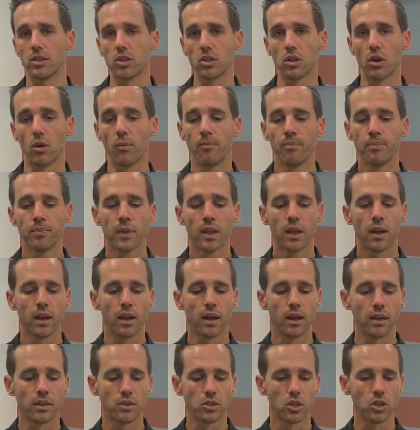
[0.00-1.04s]
So
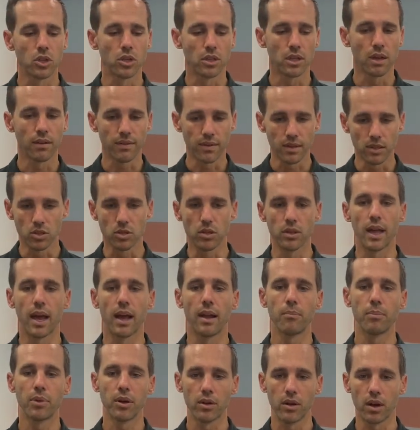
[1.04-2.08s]
you can definitely do
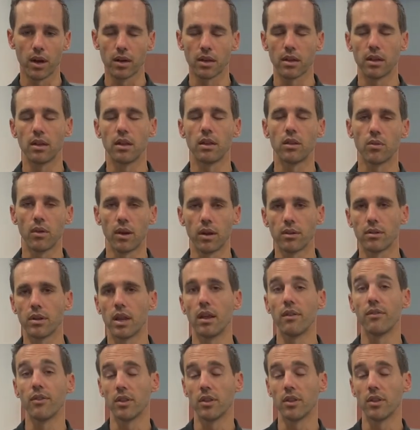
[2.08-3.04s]
that periodically throughout your day if you'd